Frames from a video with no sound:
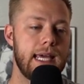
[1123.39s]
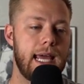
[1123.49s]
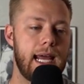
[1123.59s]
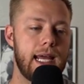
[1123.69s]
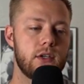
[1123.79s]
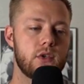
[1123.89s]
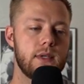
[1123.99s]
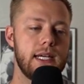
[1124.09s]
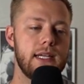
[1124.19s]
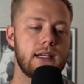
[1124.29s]
and
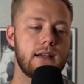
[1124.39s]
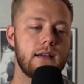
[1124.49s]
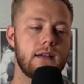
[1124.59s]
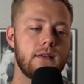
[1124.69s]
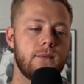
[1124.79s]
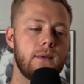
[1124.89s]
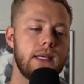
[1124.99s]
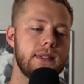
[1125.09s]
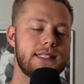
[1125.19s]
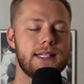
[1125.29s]
create, we
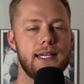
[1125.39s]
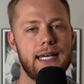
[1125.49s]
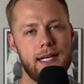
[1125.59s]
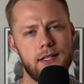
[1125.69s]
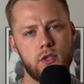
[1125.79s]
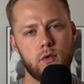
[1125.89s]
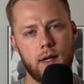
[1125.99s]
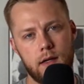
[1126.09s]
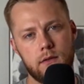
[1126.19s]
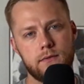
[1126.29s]
would say 8 to
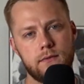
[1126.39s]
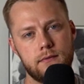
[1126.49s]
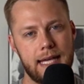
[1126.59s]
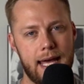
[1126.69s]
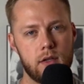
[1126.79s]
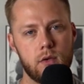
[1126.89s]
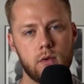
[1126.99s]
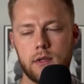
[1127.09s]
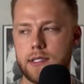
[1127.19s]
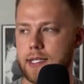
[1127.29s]
12
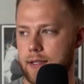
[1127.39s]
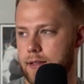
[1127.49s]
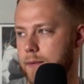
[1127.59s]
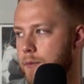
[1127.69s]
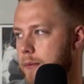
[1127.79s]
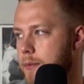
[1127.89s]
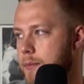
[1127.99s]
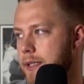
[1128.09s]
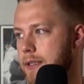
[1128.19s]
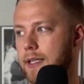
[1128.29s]
categories. I think
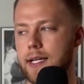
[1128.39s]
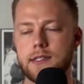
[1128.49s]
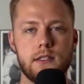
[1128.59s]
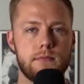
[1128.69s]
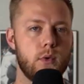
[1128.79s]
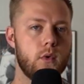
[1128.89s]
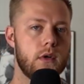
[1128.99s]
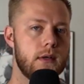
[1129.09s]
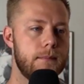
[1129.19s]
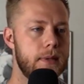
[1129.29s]
probably less is
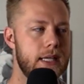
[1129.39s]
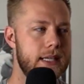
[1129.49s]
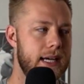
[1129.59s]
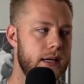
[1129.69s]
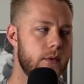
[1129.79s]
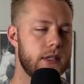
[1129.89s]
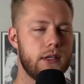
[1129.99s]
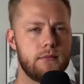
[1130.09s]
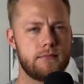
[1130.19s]
more, but I don't want to go